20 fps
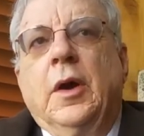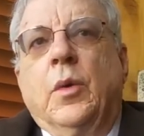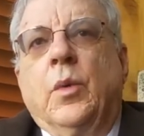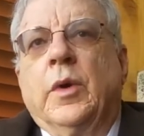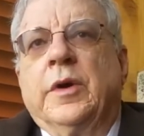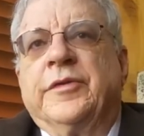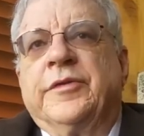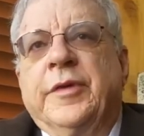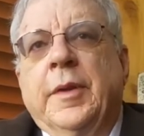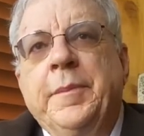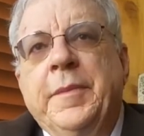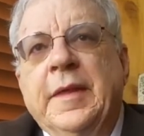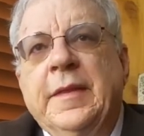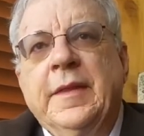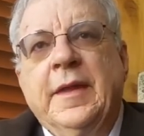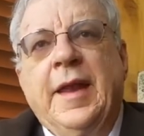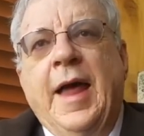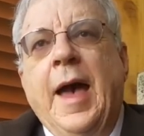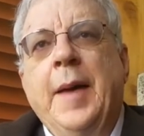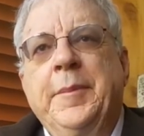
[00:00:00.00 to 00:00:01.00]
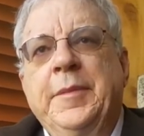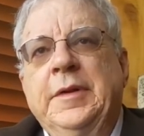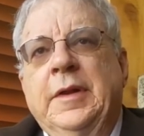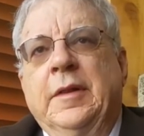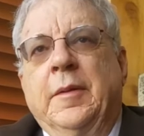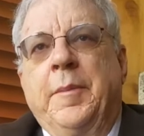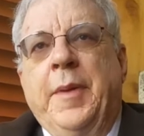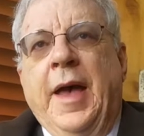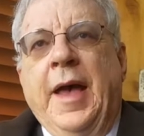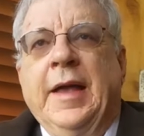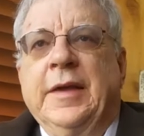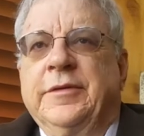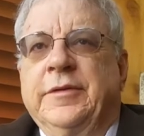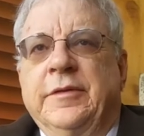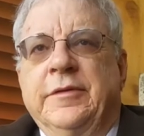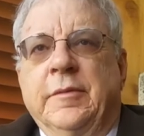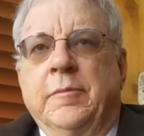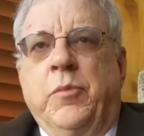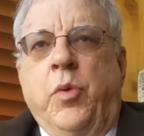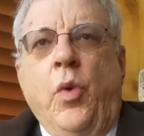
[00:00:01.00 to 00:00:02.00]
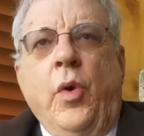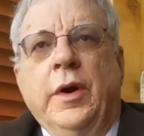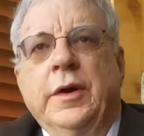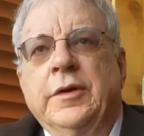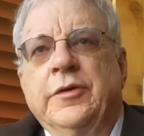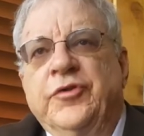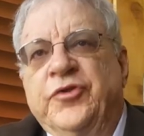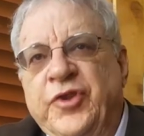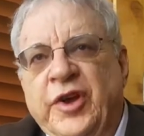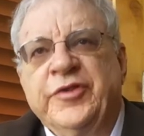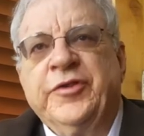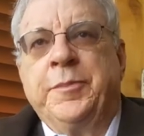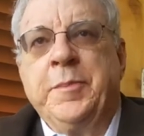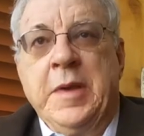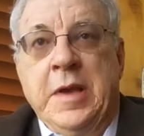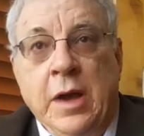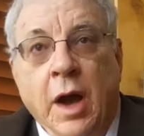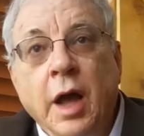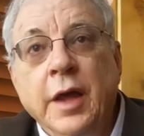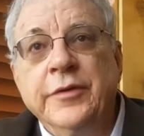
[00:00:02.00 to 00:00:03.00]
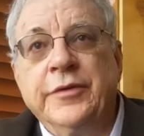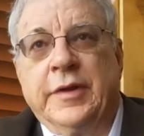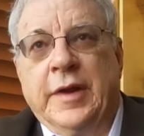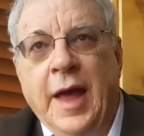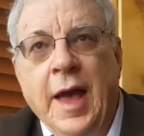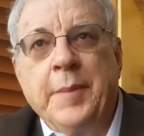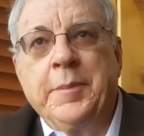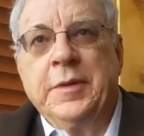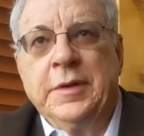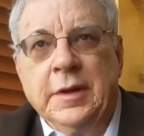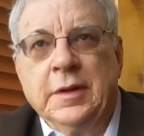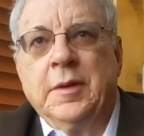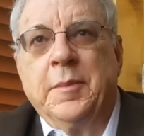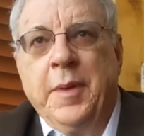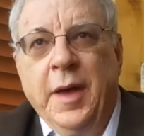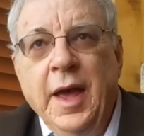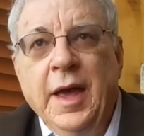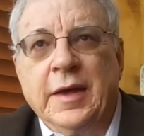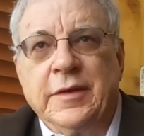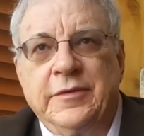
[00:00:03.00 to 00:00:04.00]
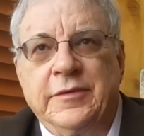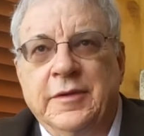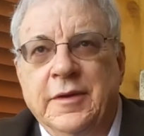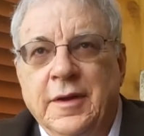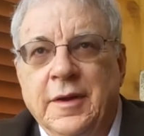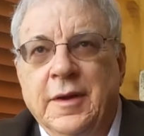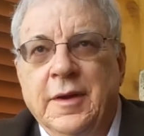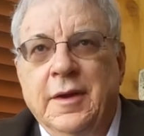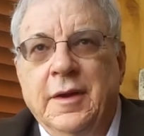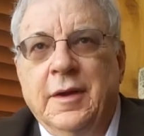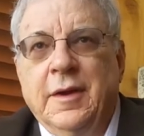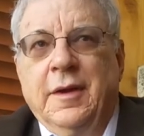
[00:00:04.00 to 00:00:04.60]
where something that happened in the past is important just because it happened in the past. Mm-hmm.